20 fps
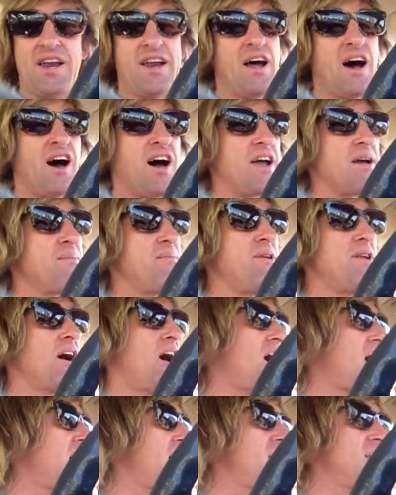And I am
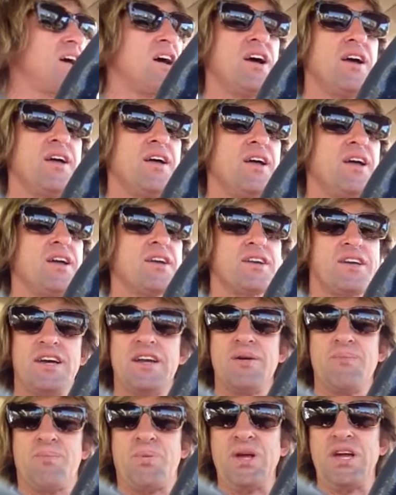not
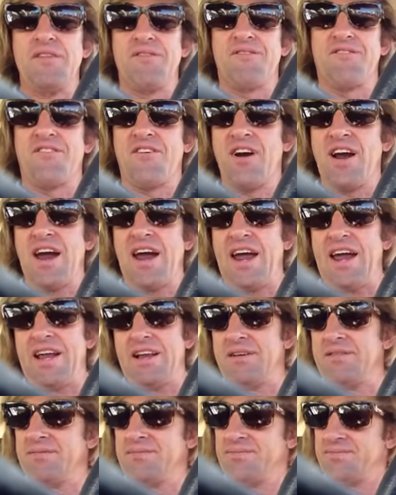going to be
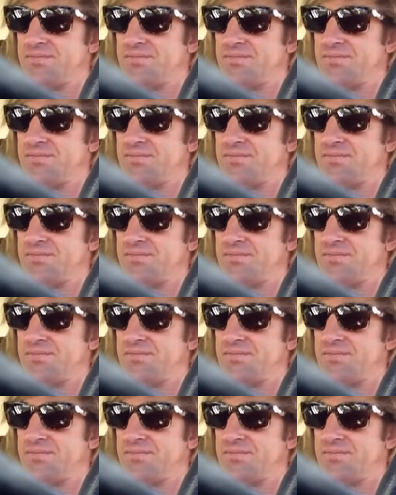afraid.